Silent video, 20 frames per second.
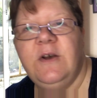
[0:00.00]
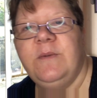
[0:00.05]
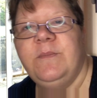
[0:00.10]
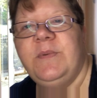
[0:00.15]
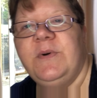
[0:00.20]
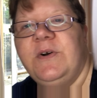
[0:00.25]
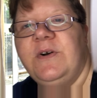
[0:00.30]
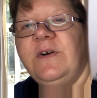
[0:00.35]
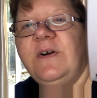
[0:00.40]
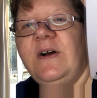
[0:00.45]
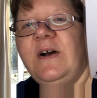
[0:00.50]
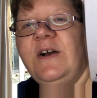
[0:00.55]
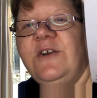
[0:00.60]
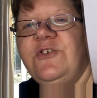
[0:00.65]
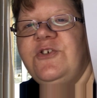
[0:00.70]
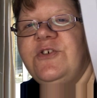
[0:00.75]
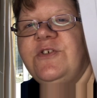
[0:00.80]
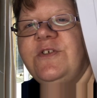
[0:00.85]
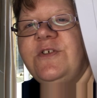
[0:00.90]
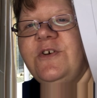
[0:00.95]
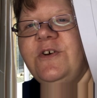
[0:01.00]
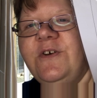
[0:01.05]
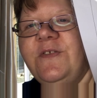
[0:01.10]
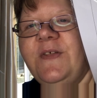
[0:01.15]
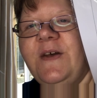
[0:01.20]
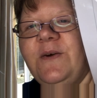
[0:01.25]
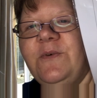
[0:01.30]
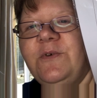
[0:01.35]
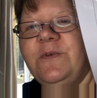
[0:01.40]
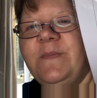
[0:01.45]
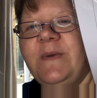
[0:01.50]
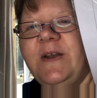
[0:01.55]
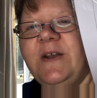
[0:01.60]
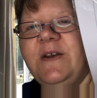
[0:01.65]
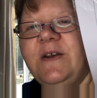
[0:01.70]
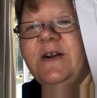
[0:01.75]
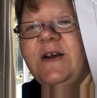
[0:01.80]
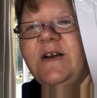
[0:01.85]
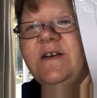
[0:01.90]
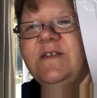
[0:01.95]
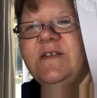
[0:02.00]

But I just thought that would make a nice